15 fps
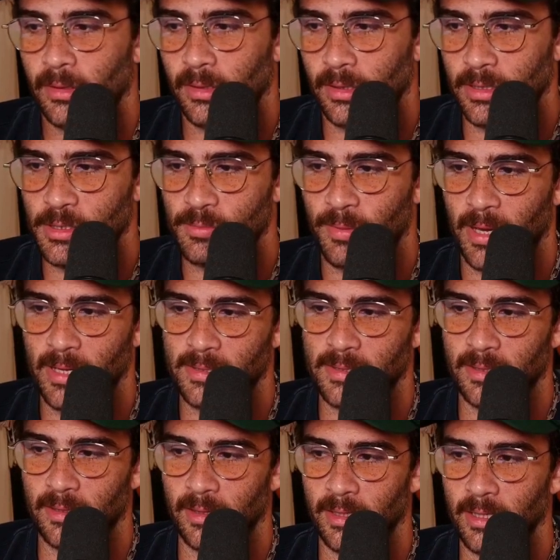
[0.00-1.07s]
is
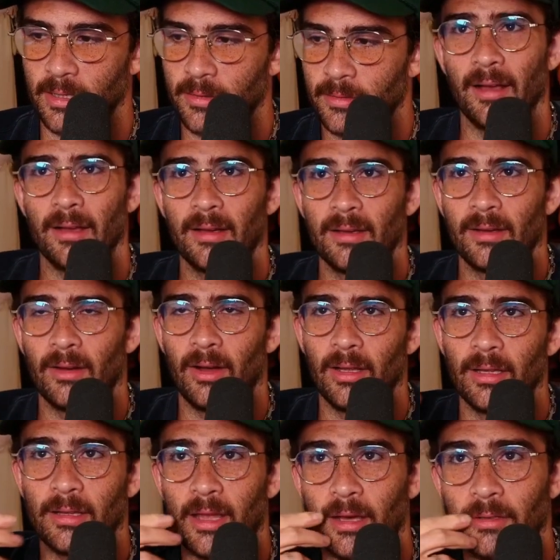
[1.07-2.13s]
basically all
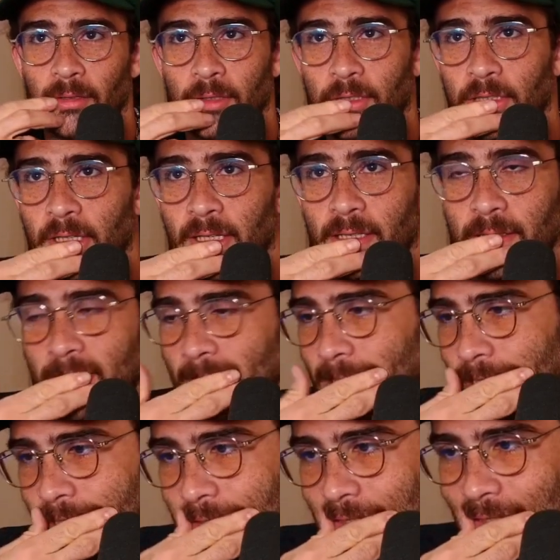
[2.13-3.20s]
of that other shit is
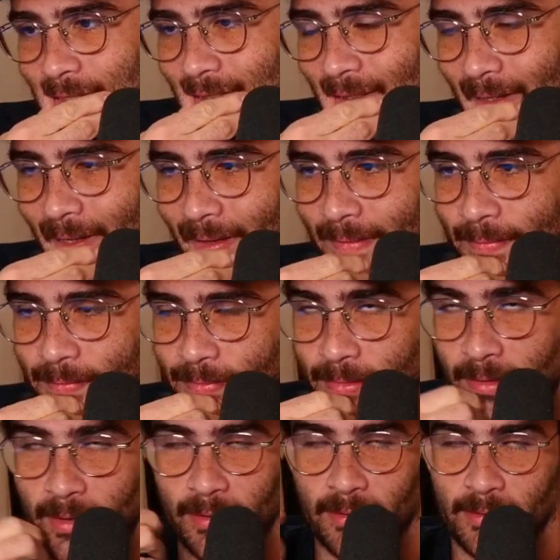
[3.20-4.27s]
just, you know,
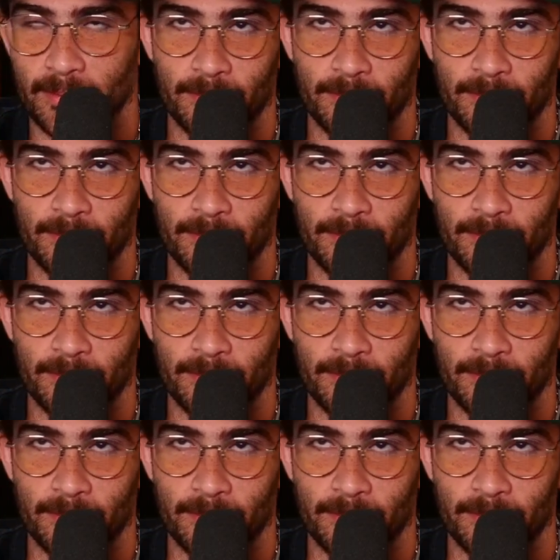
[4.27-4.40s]
like